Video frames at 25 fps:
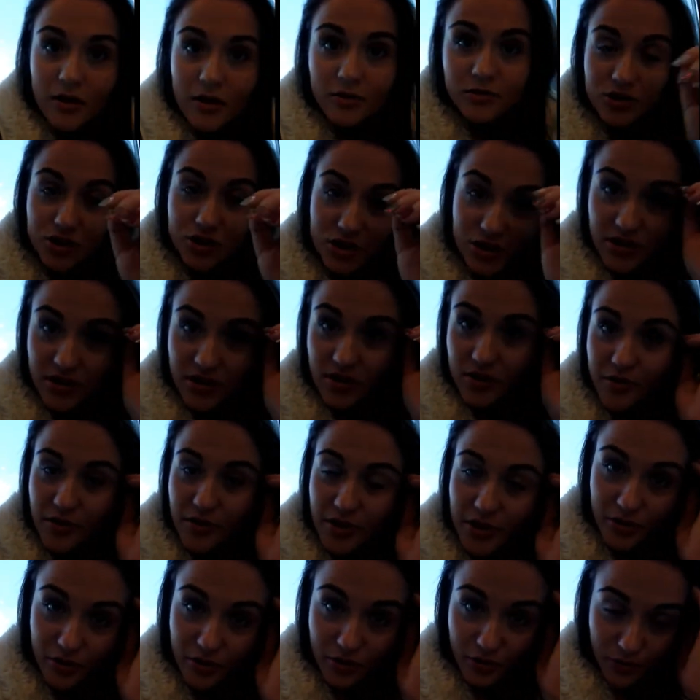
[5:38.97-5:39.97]
I was just
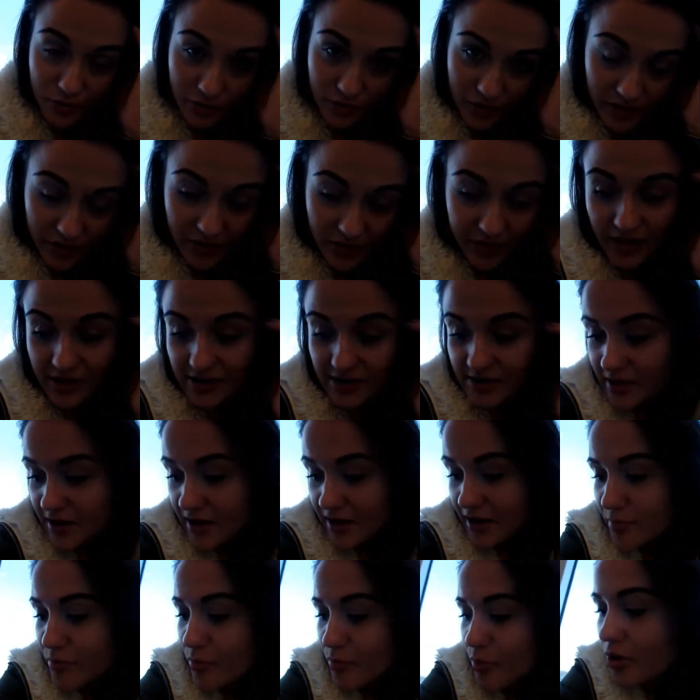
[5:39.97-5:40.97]
going through the things
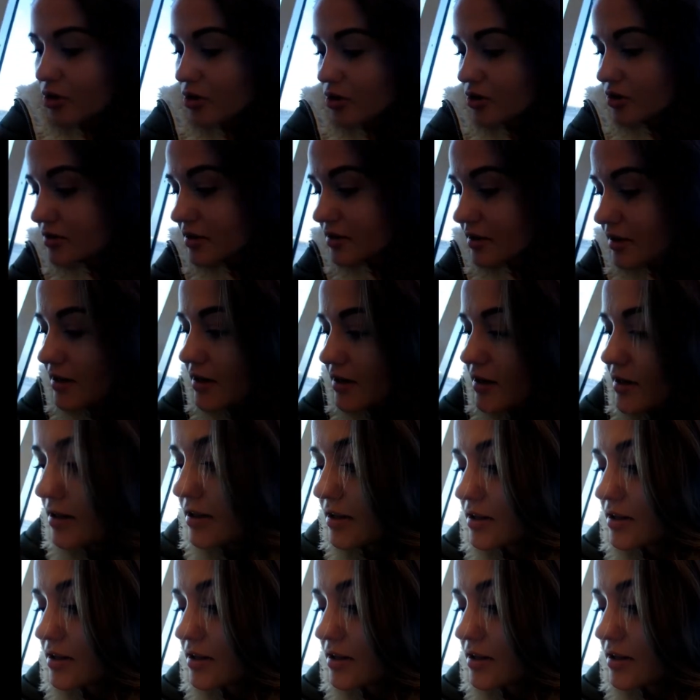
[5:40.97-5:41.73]
that I bought, and